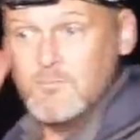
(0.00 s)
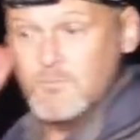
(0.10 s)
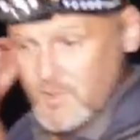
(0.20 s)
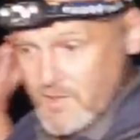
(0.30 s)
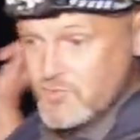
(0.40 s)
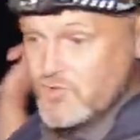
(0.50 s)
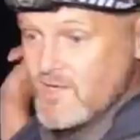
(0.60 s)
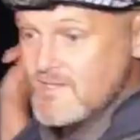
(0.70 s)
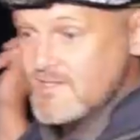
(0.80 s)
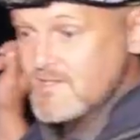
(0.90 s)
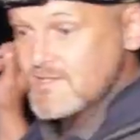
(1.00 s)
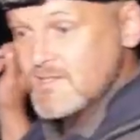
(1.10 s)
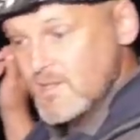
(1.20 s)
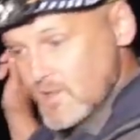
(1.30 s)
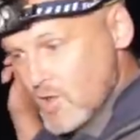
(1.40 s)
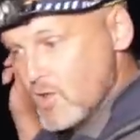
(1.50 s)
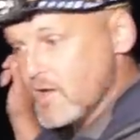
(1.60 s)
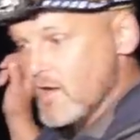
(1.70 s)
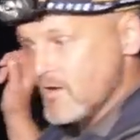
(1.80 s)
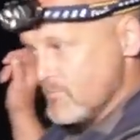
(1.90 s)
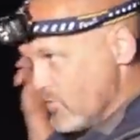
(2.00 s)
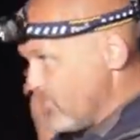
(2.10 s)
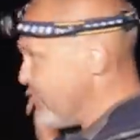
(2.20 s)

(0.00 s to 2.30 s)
mono traces, longer, more